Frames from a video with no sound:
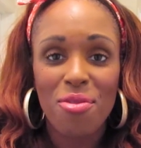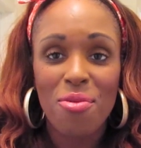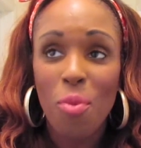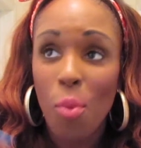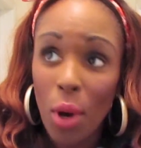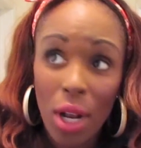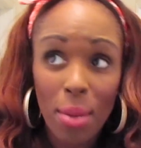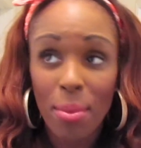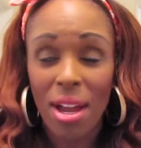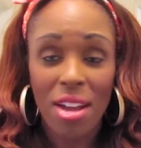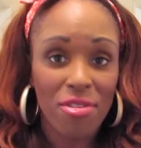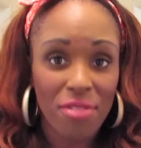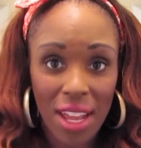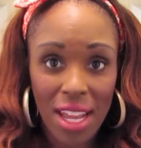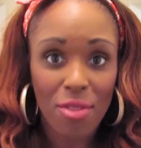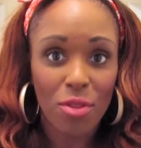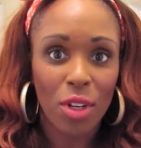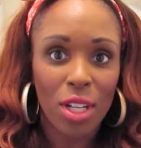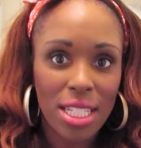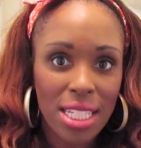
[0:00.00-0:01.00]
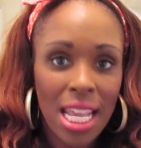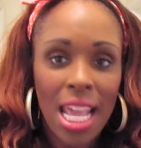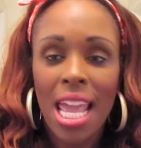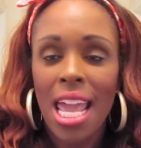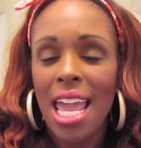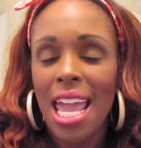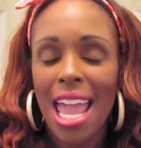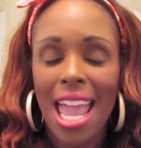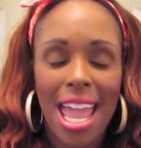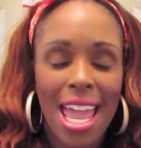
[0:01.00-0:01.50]
one of my favorites,
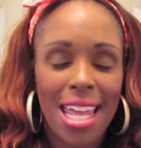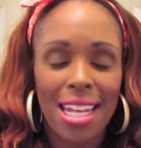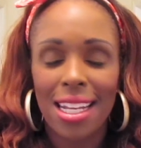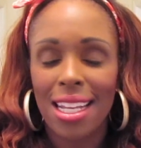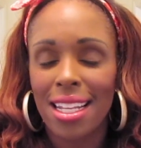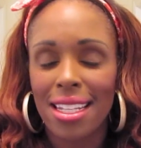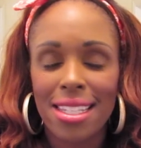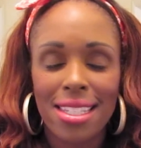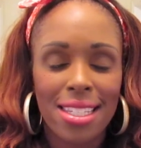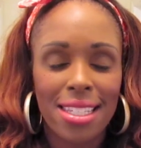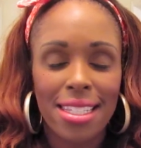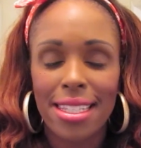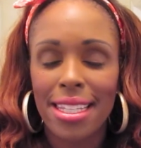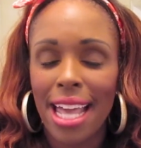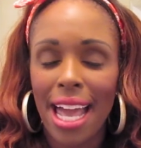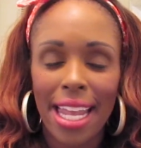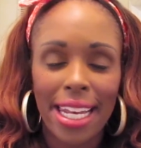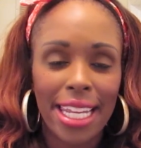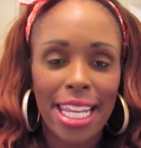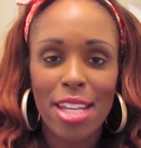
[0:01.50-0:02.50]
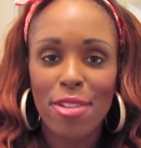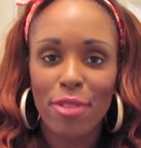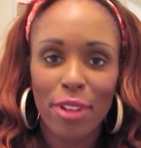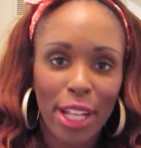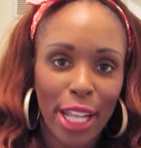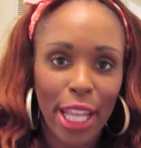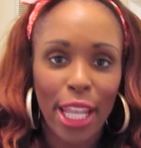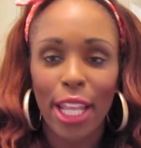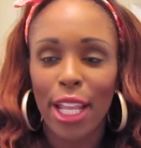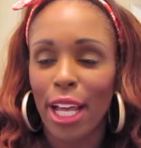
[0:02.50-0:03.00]
and it's not
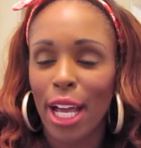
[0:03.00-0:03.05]
even,